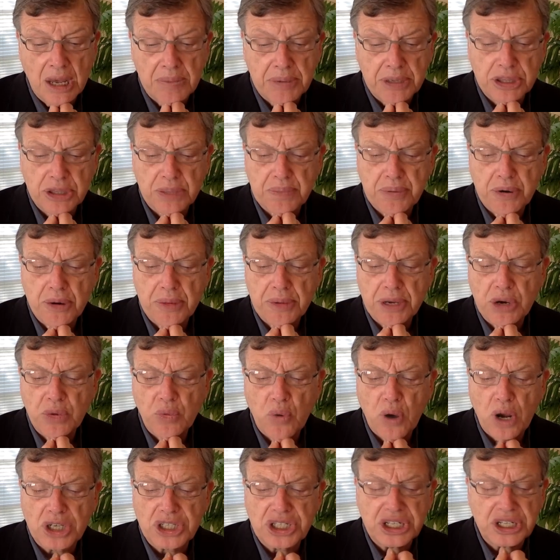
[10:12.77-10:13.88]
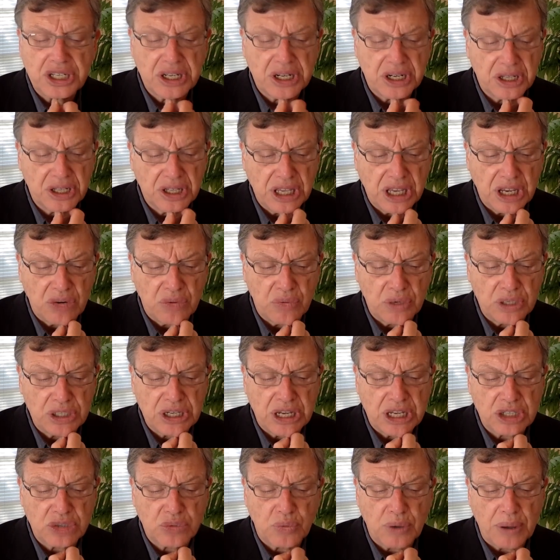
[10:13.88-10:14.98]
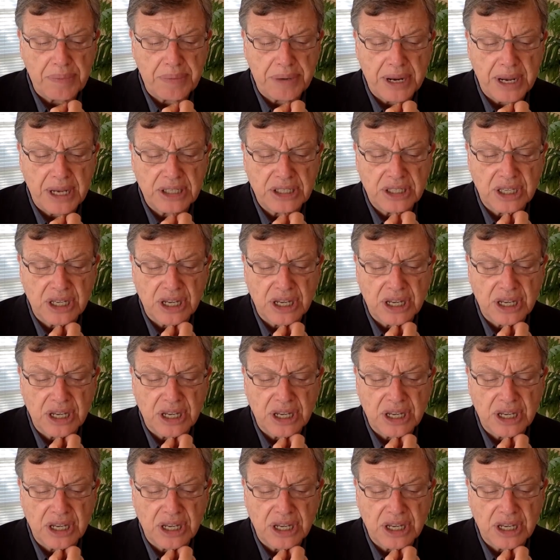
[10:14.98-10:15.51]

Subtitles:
but the permanent Washington elite, which has weaponized